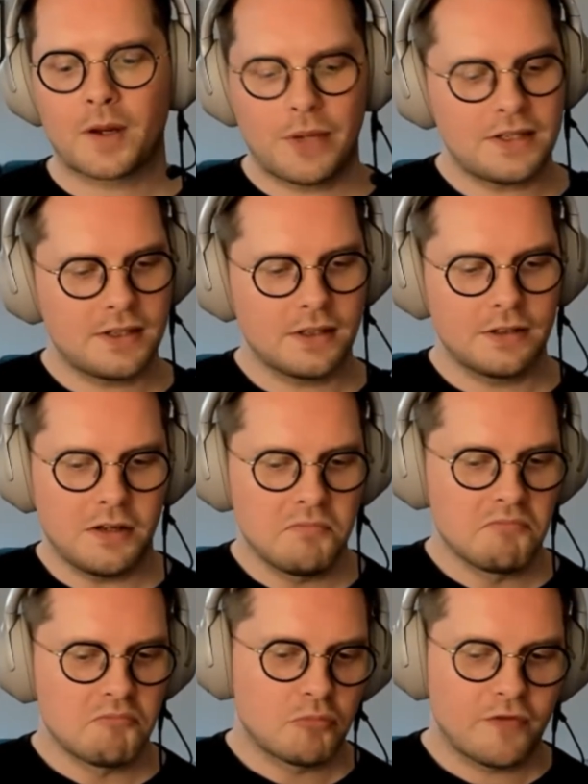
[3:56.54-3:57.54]

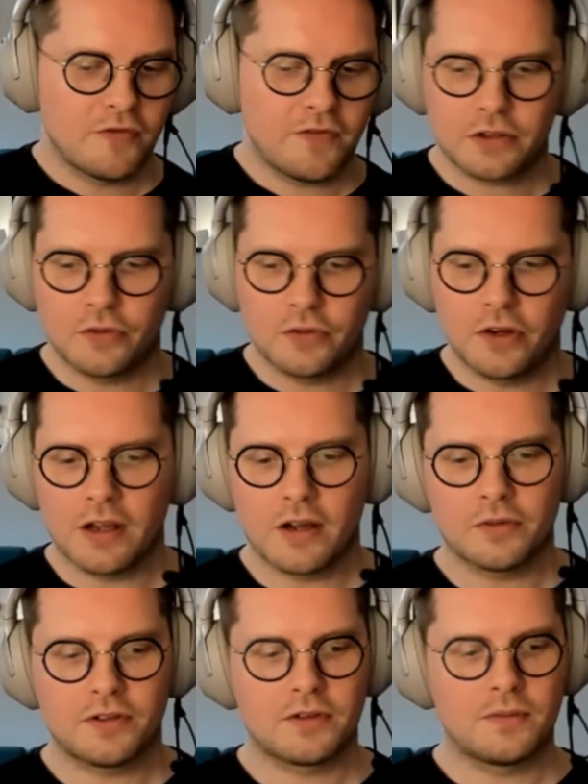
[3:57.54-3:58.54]
Basically, factoring
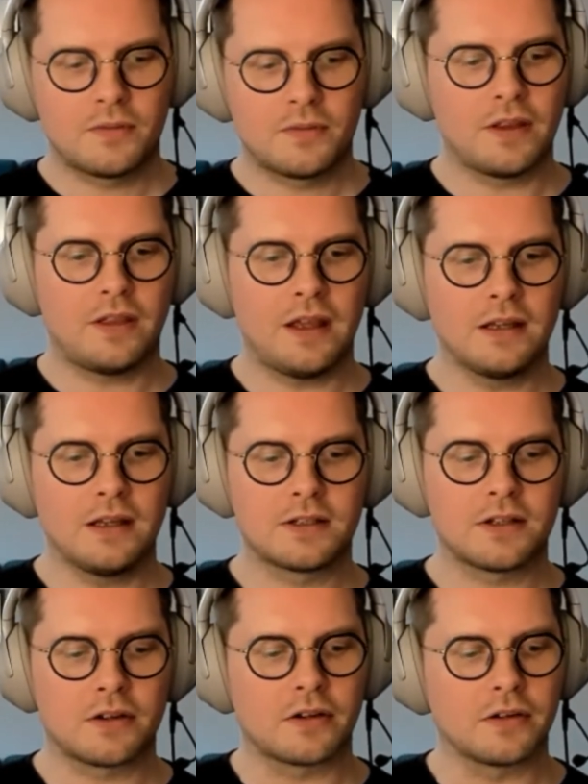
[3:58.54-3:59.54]
out the
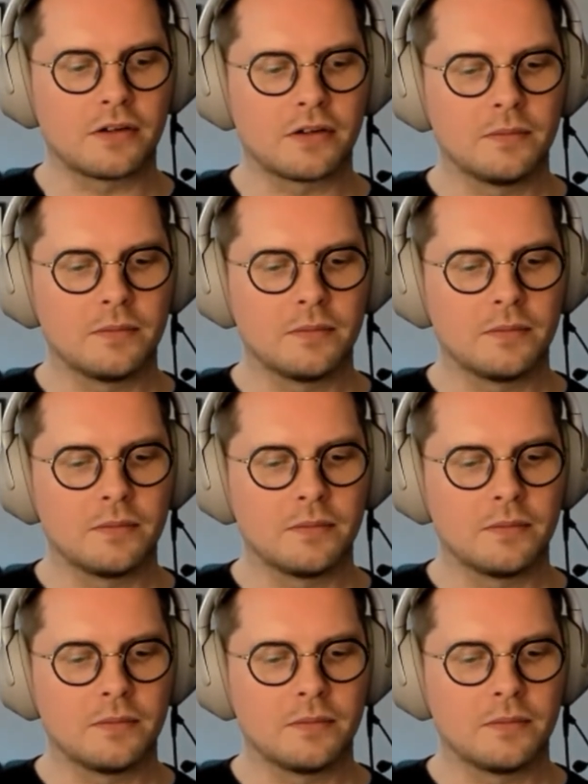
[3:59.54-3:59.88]
things that are